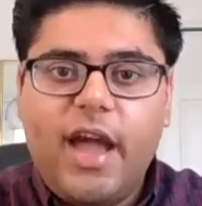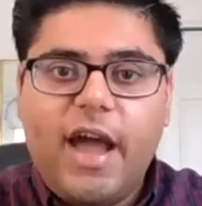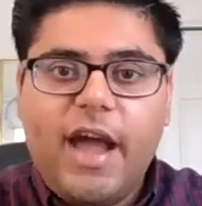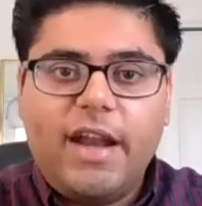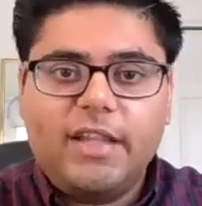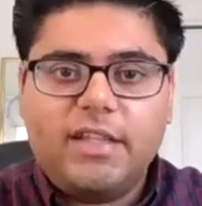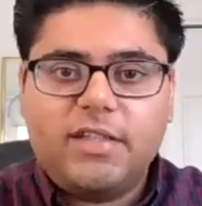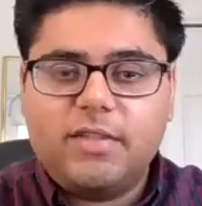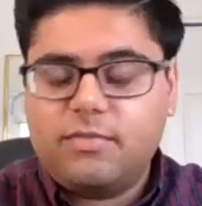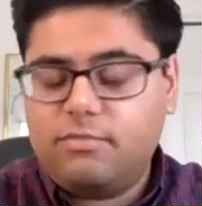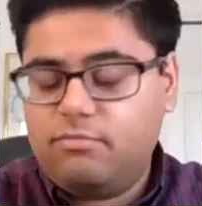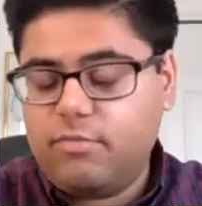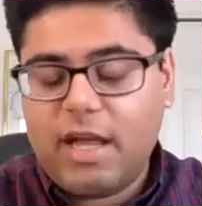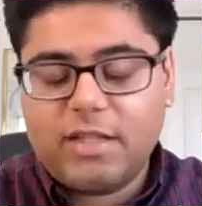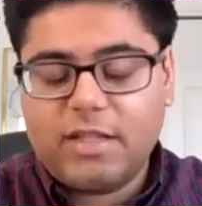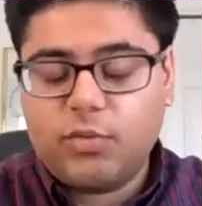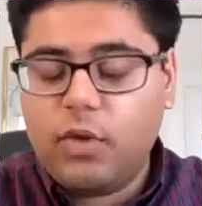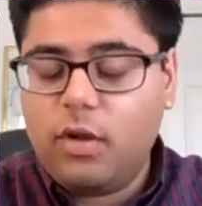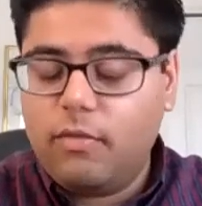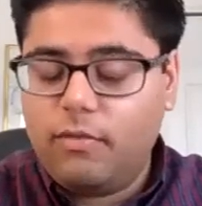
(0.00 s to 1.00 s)
And it's
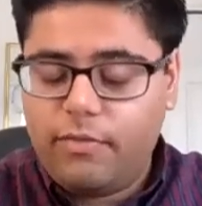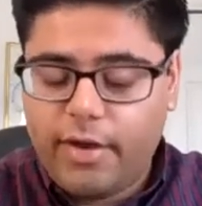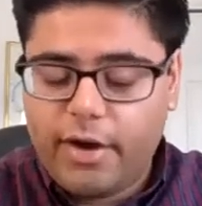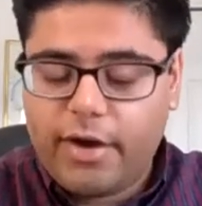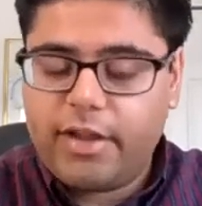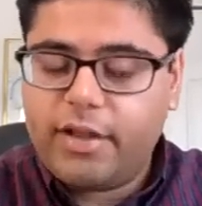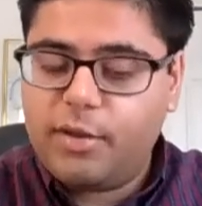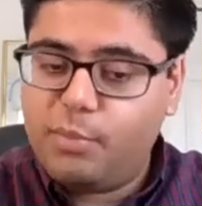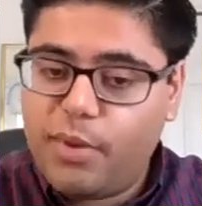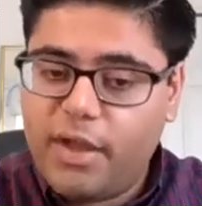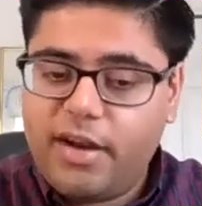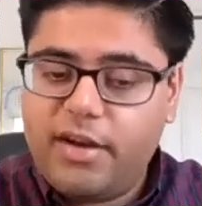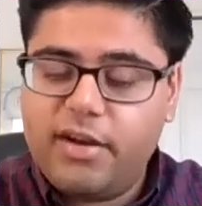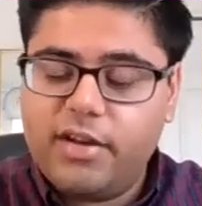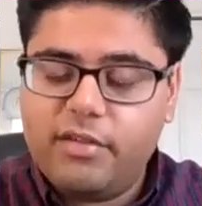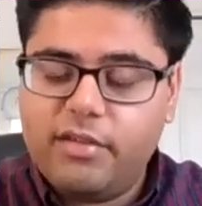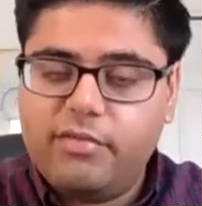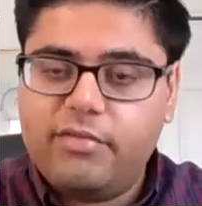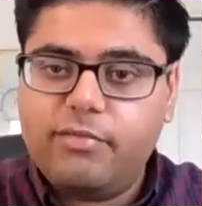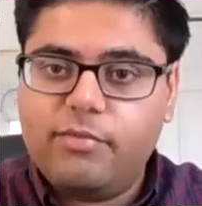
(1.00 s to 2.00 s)
as well very
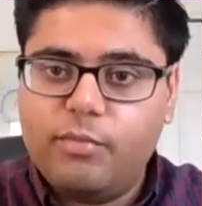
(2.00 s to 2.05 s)
competitive,